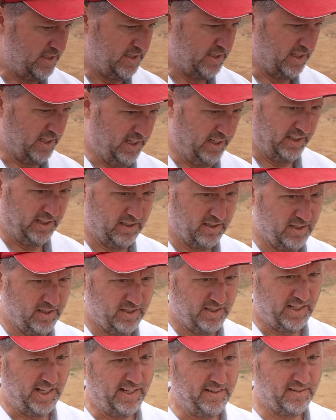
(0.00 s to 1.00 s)
like,
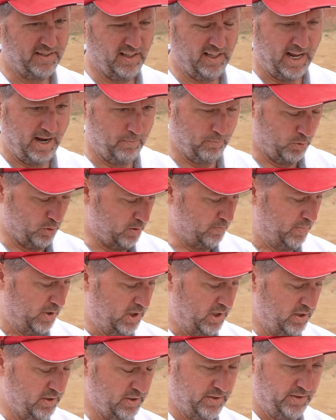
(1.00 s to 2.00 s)
that's a lot more
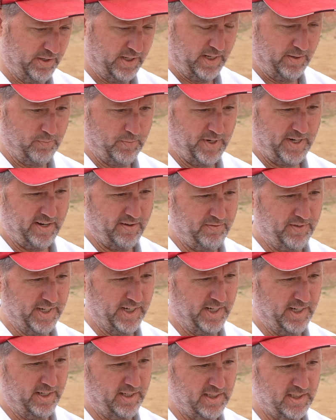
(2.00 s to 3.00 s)
balloon than when I've
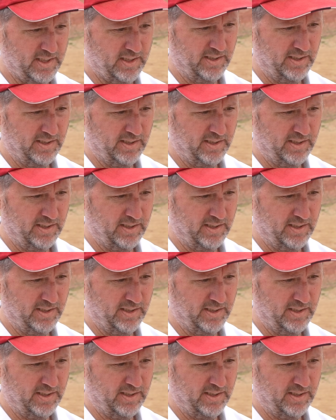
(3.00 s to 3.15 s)
done it.